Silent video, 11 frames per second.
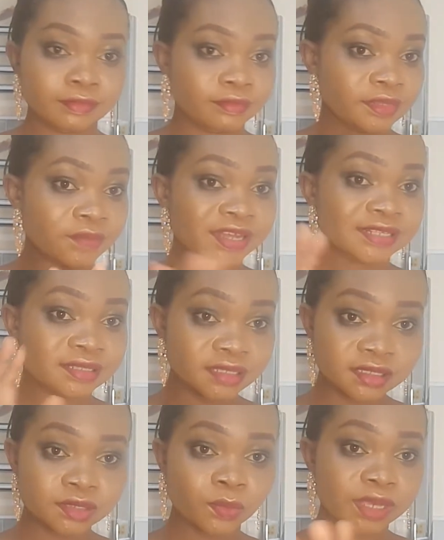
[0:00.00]
There are
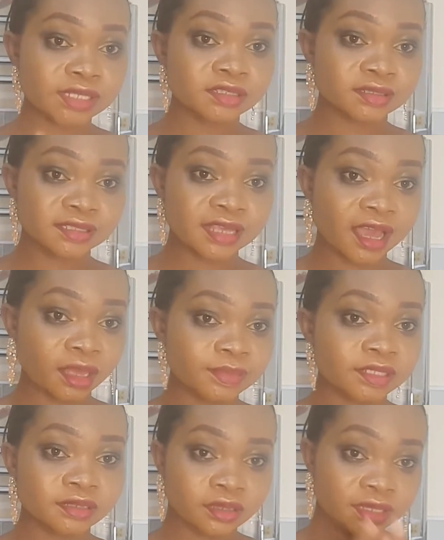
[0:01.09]
6 question
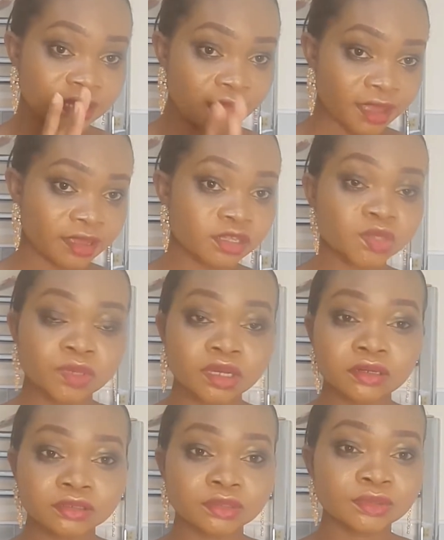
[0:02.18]
types in IELTS. We all
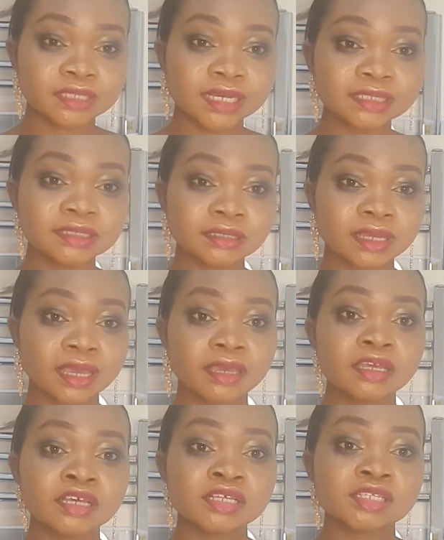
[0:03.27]
know that, okay?
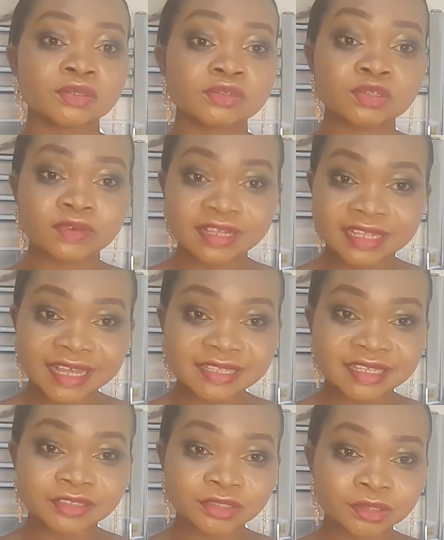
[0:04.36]
So to what
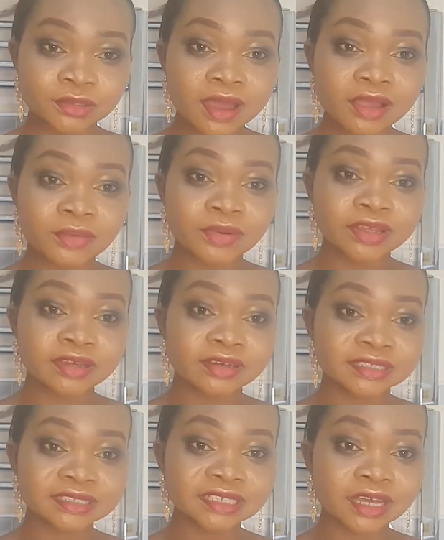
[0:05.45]
extent do you agree or
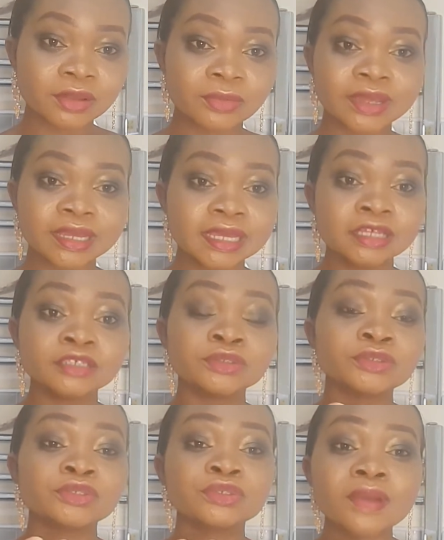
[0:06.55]
disagree?
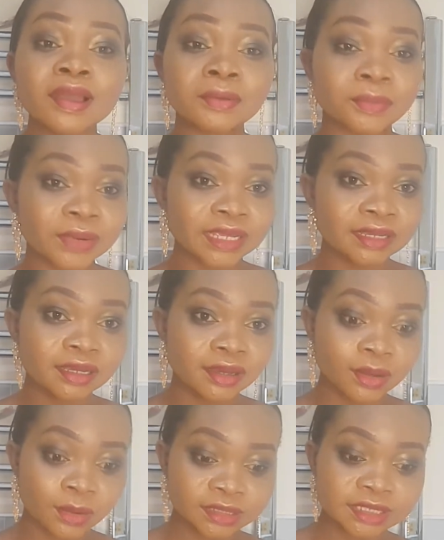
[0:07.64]
Do you agree
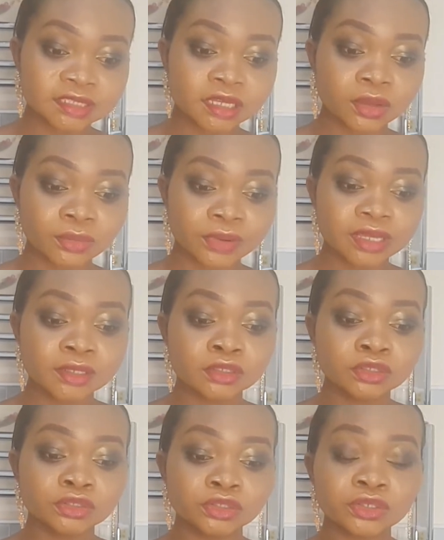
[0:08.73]
or disagree?
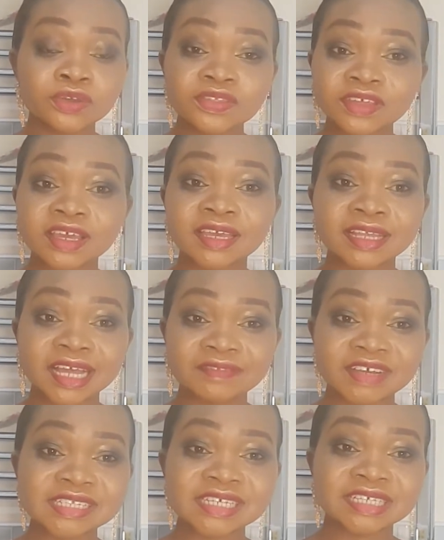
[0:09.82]
Do you think the
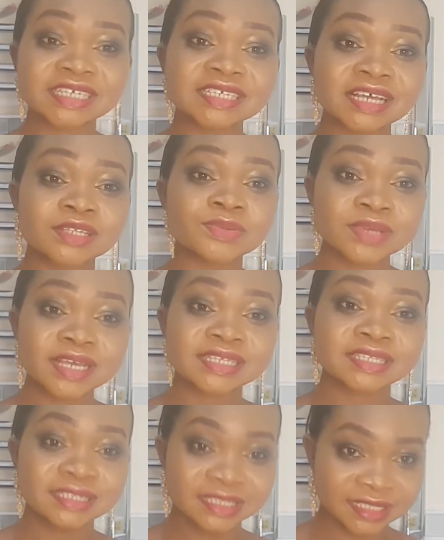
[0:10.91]
advantages outweighs
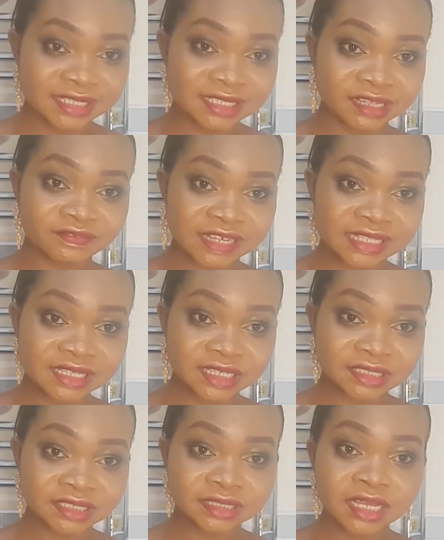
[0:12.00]
the disadvantages?